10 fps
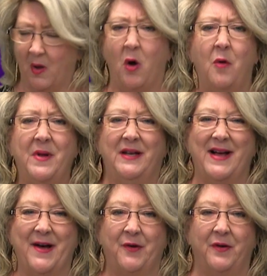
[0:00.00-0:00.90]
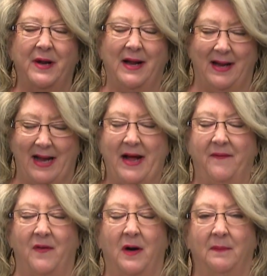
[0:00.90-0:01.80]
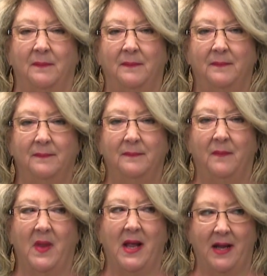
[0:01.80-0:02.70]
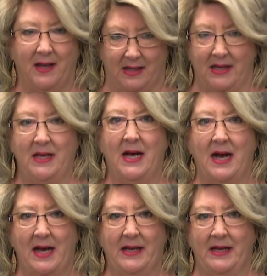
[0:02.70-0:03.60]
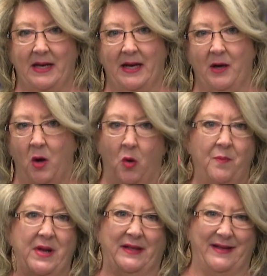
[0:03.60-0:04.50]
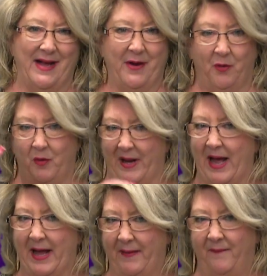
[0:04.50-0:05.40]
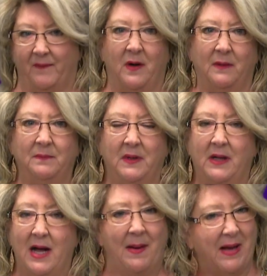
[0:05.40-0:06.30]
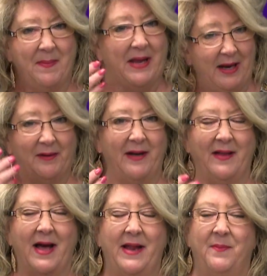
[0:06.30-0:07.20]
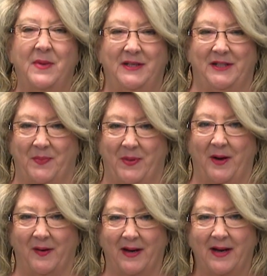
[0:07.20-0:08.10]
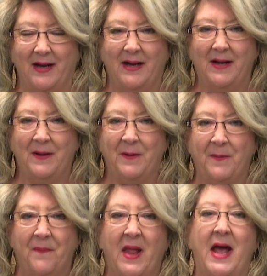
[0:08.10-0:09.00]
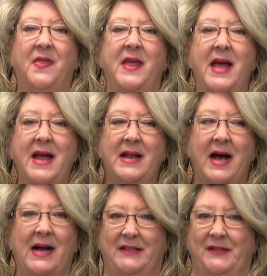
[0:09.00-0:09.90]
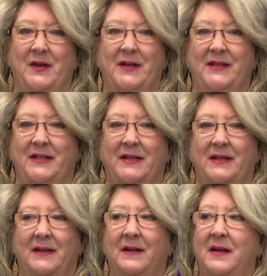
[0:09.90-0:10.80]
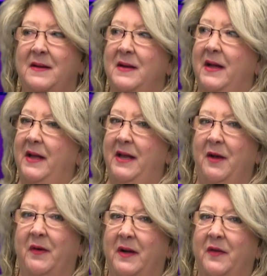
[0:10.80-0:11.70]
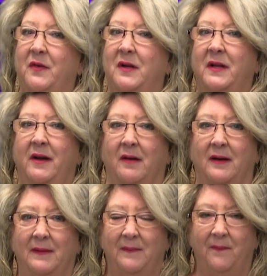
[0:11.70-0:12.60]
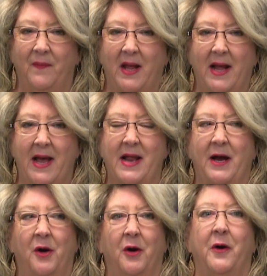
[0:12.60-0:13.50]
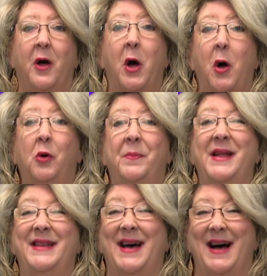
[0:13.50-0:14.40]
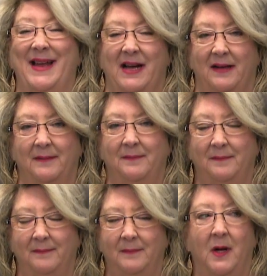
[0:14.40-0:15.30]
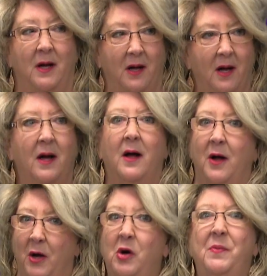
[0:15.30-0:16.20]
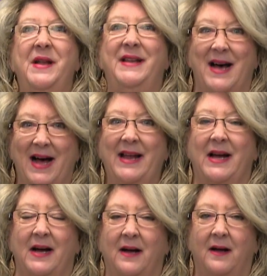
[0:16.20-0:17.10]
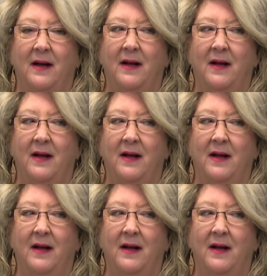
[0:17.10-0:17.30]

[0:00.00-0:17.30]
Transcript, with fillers: Old MacDonald had a farm. E-I-E-I, old MacDonald had a farm. I'm, I'm hearing that in my spirit. And then I started to hear it a little clearer, and I heard Obadiah. Obadiah.